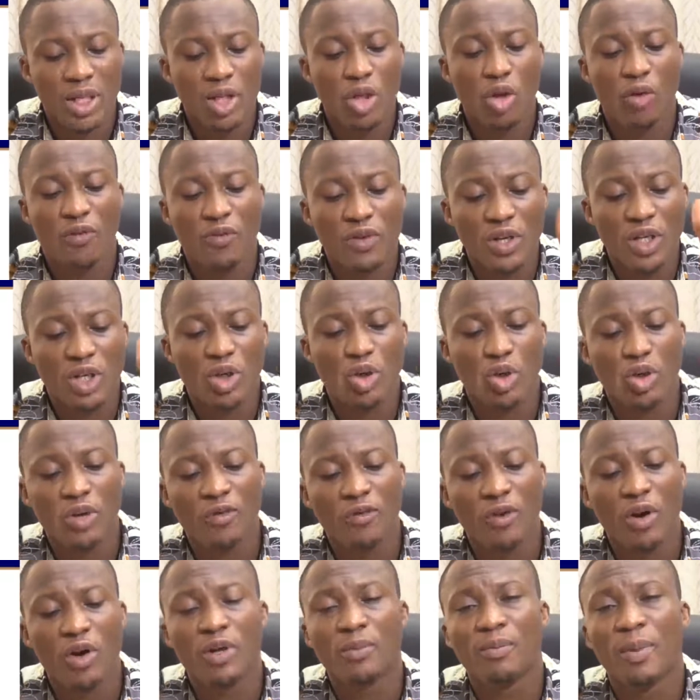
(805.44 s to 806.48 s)
of issues
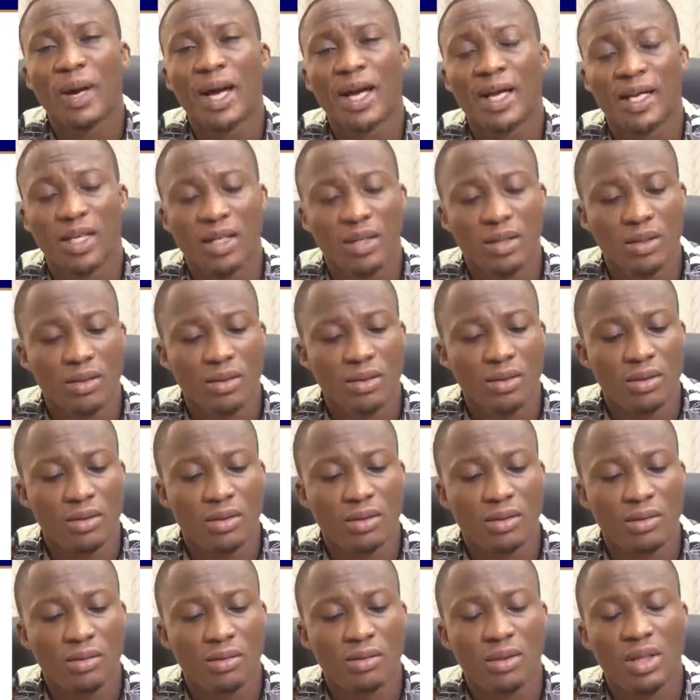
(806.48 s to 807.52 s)
found by
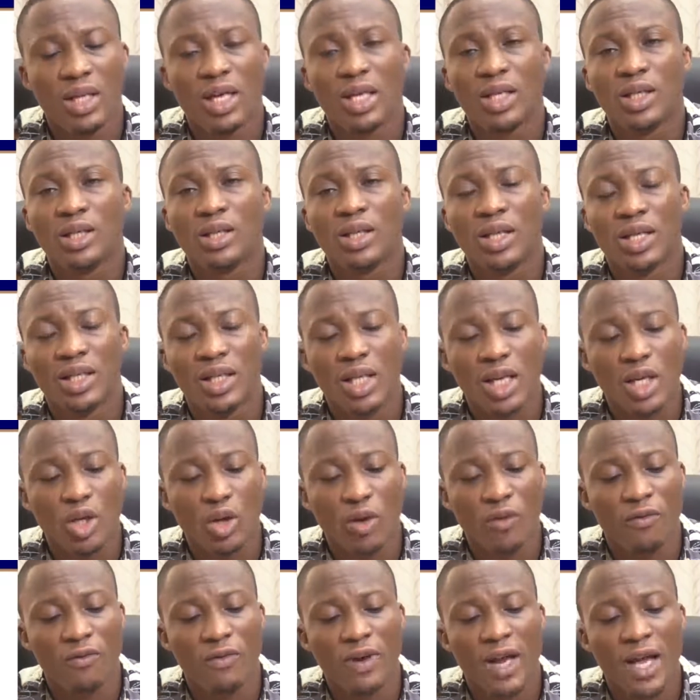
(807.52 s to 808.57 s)
the stage
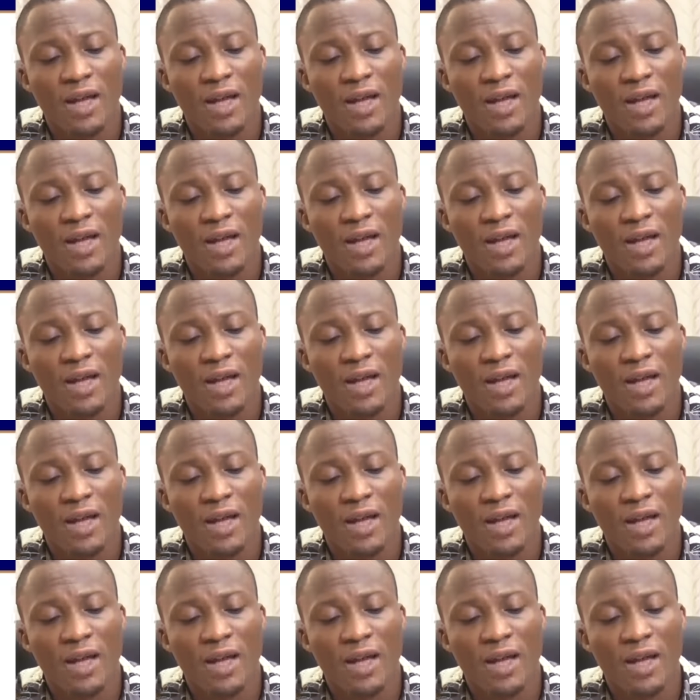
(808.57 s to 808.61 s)
of